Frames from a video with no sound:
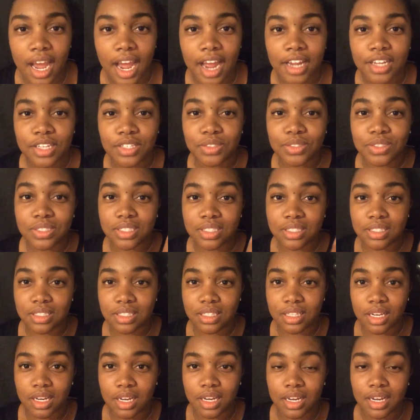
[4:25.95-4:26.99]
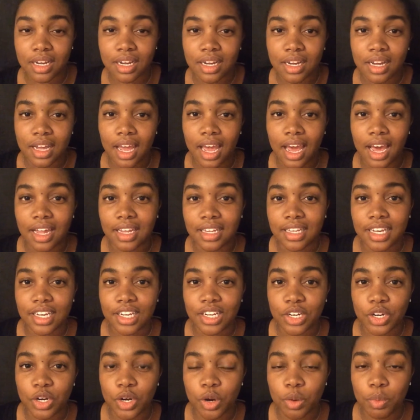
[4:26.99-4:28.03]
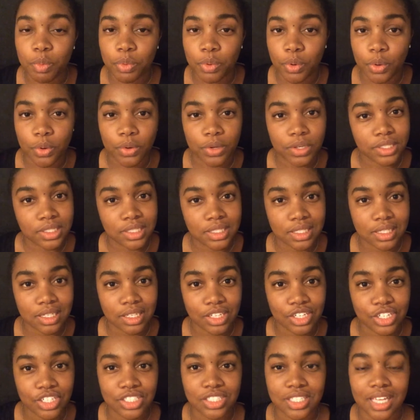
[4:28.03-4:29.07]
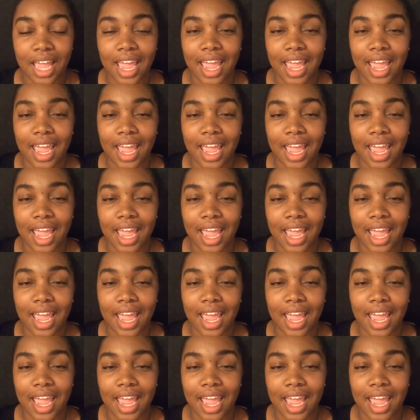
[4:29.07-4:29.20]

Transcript: I use the LA Girl Pro concealers,